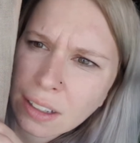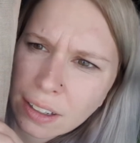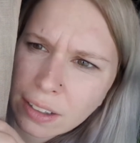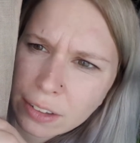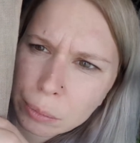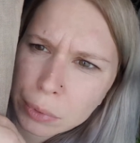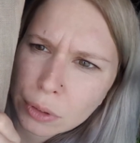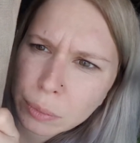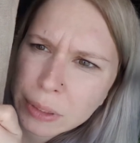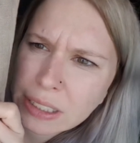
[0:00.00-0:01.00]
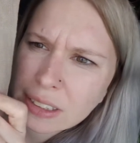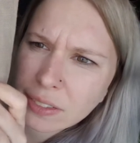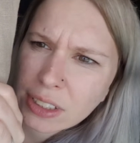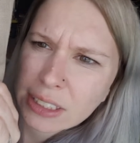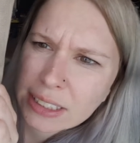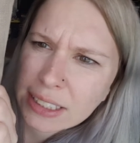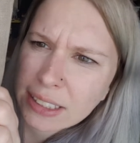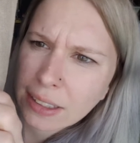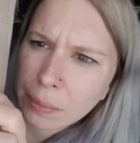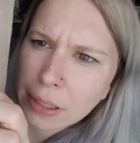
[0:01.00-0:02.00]
All the blue beads, if you can see
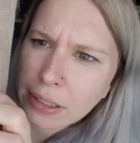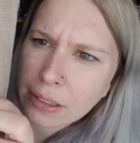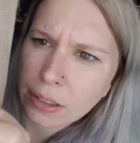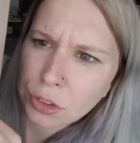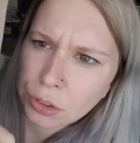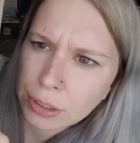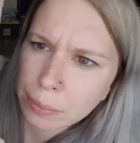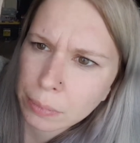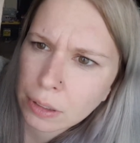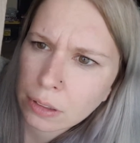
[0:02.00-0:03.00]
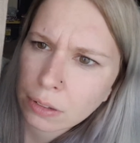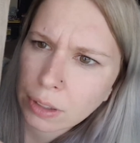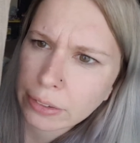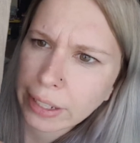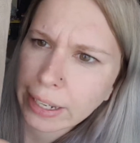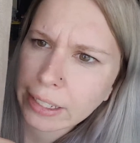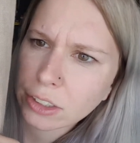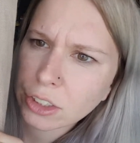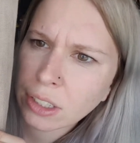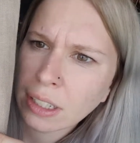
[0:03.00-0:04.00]
them, and then the trim around the
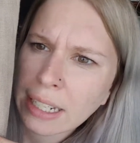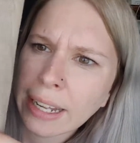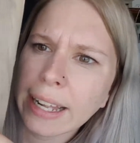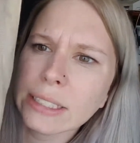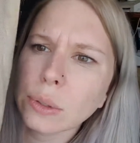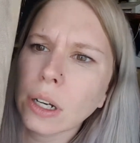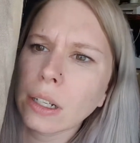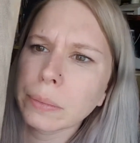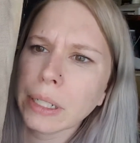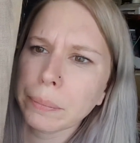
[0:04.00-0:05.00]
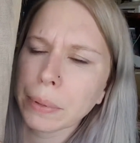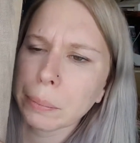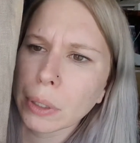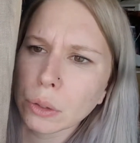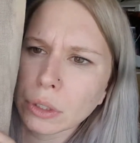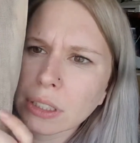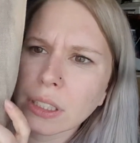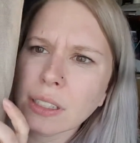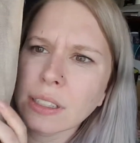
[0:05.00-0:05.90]
edge. That's what hung me up the most,